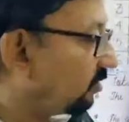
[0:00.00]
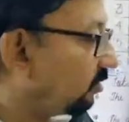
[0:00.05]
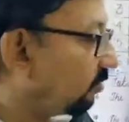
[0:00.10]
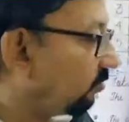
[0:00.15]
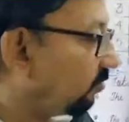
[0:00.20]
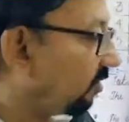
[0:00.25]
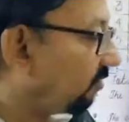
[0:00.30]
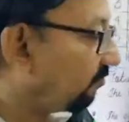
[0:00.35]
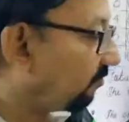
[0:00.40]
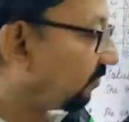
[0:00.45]

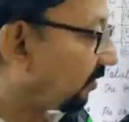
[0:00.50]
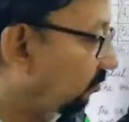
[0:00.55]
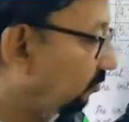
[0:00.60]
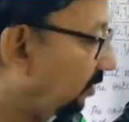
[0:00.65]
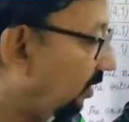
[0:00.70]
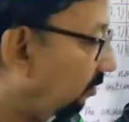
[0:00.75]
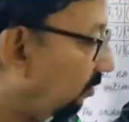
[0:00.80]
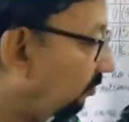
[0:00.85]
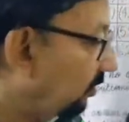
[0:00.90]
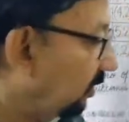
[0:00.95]
We have found
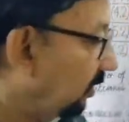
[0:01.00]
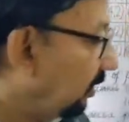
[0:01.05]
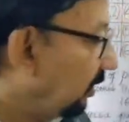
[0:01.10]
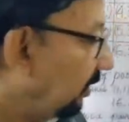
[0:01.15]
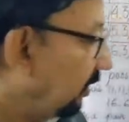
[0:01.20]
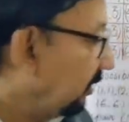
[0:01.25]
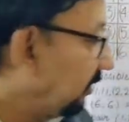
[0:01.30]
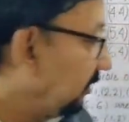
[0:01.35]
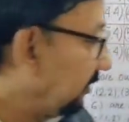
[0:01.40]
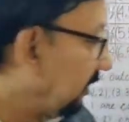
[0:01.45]
out
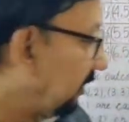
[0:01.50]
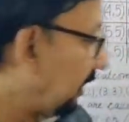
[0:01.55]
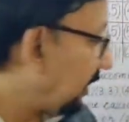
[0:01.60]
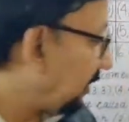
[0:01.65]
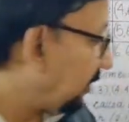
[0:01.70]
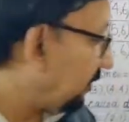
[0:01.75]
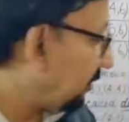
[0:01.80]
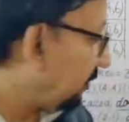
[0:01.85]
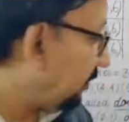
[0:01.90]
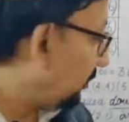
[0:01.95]

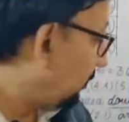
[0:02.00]
that